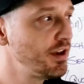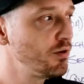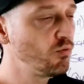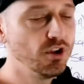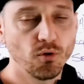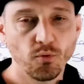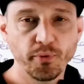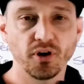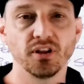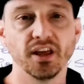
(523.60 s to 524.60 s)
we'll
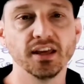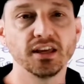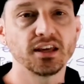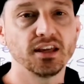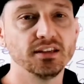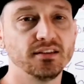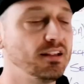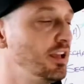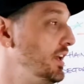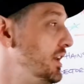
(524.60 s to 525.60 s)
put a link
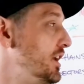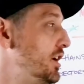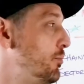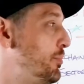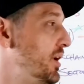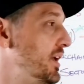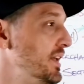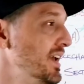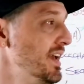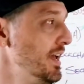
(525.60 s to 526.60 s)
in here,
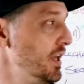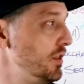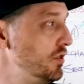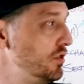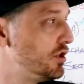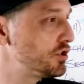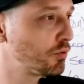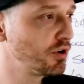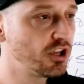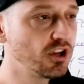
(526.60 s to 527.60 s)
but there's a
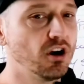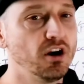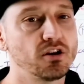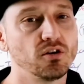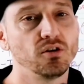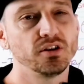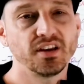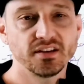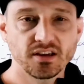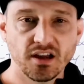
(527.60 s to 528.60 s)
really good article. It
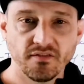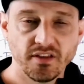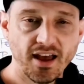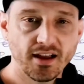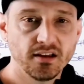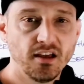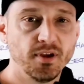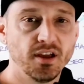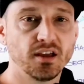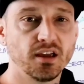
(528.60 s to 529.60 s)
takes kind of the
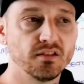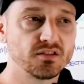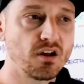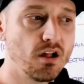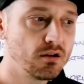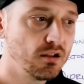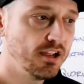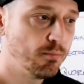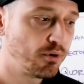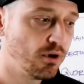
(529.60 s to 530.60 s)
academic and the scholarly
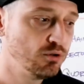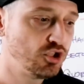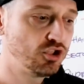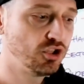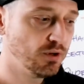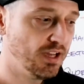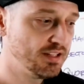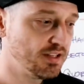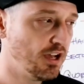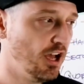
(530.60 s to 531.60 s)
approach to
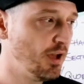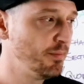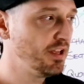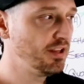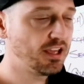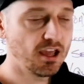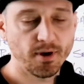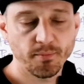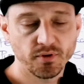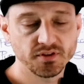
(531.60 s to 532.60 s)
it, and they came
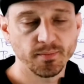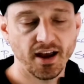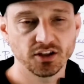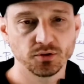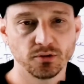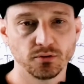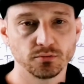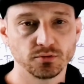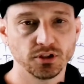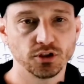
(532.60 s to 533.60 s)
up with some
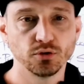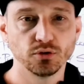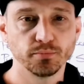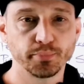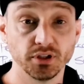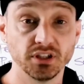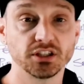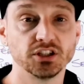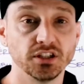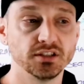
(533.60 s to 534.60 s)
actual really cool
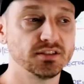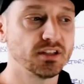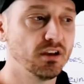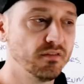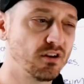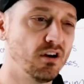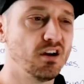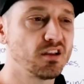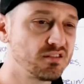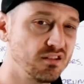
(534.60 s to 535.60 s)
predictions of
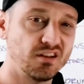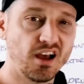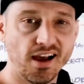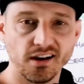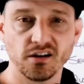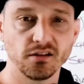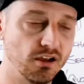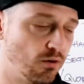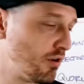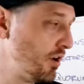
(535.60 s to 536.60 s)
cost and higher and
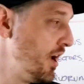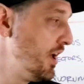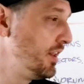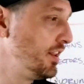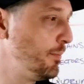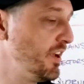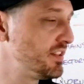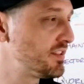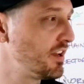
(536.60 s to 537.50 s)
lower limits.